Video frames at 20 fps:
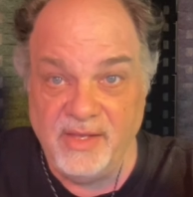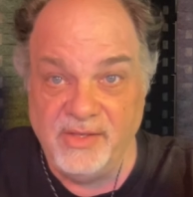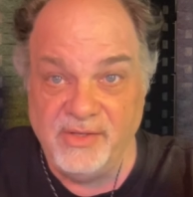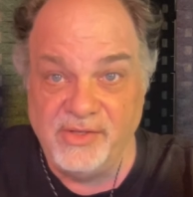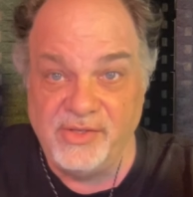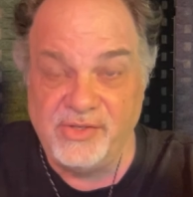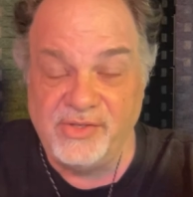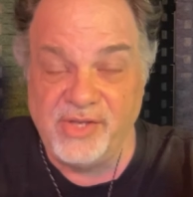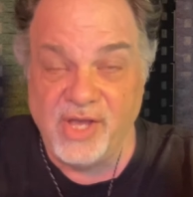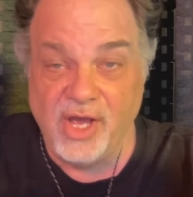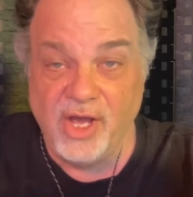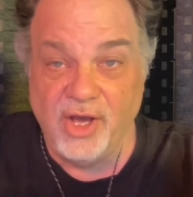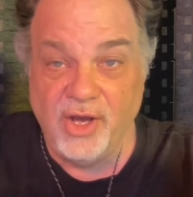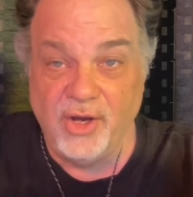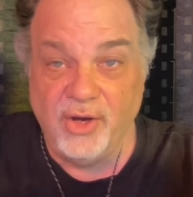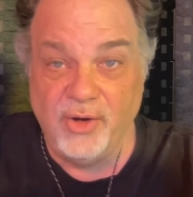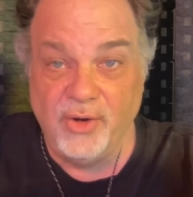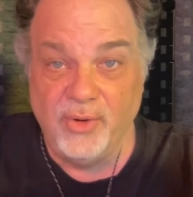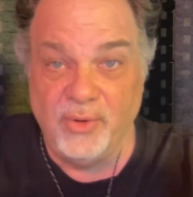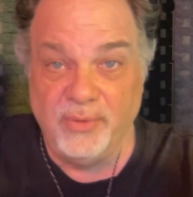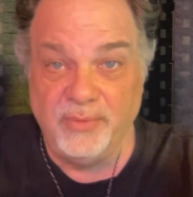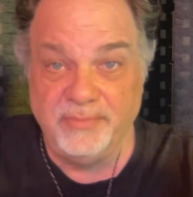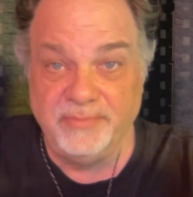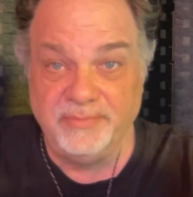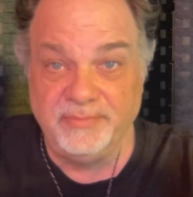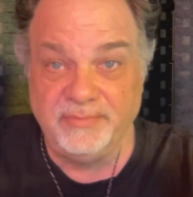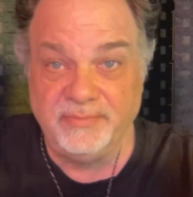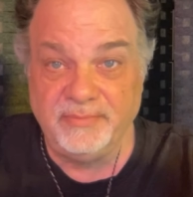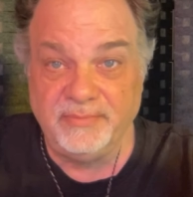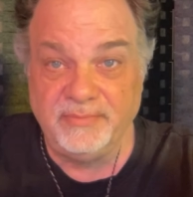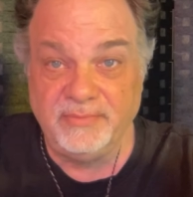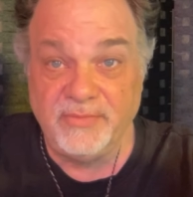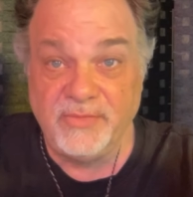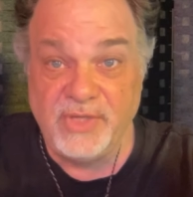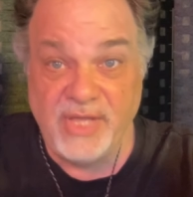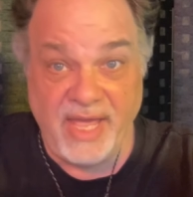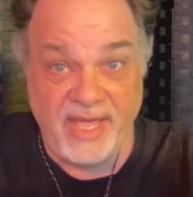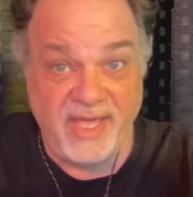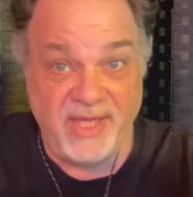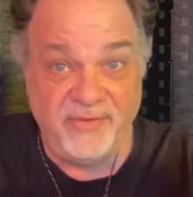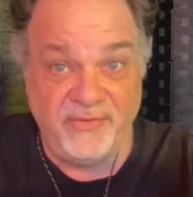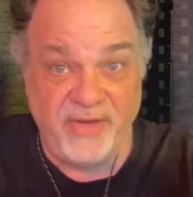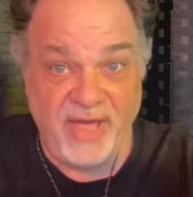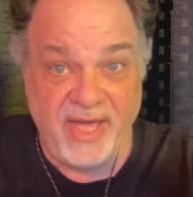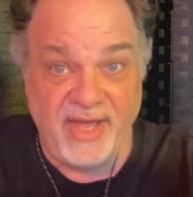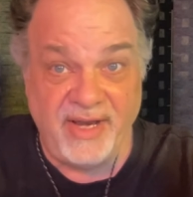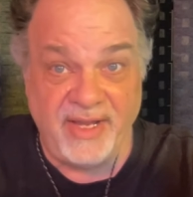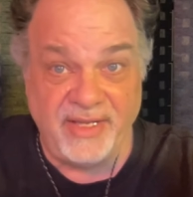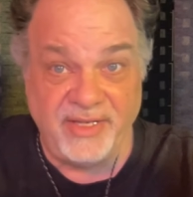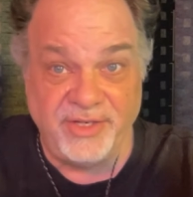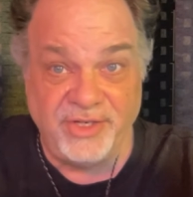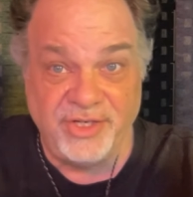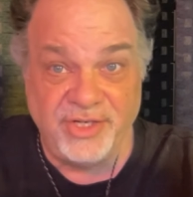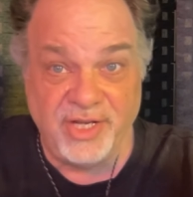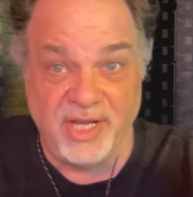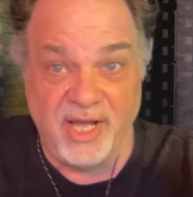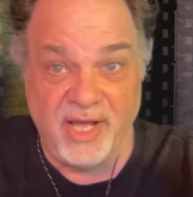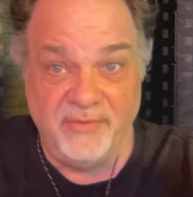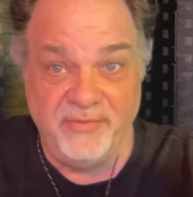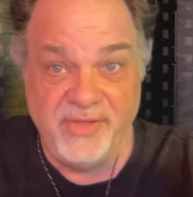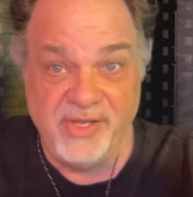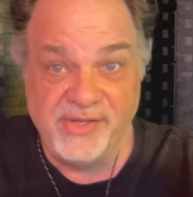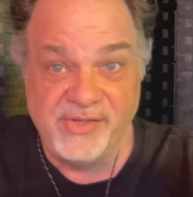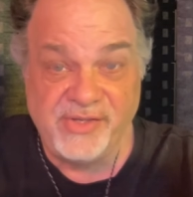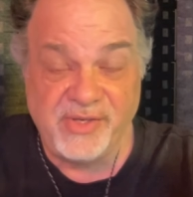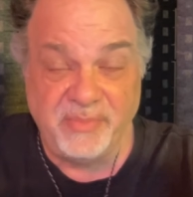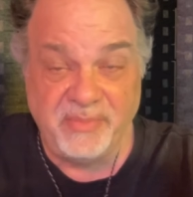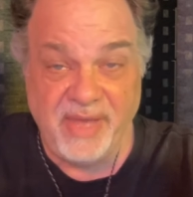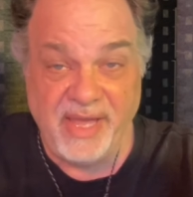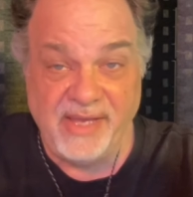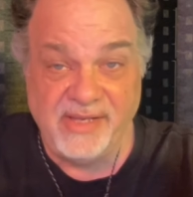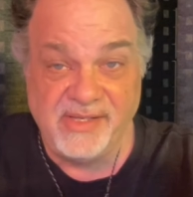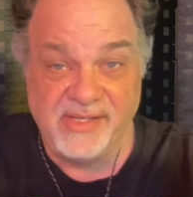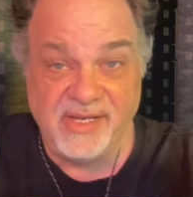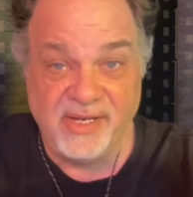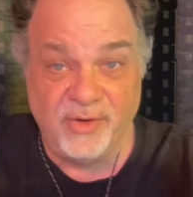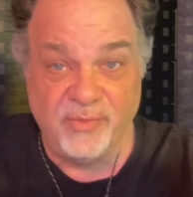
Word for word: So take advantage of this amazing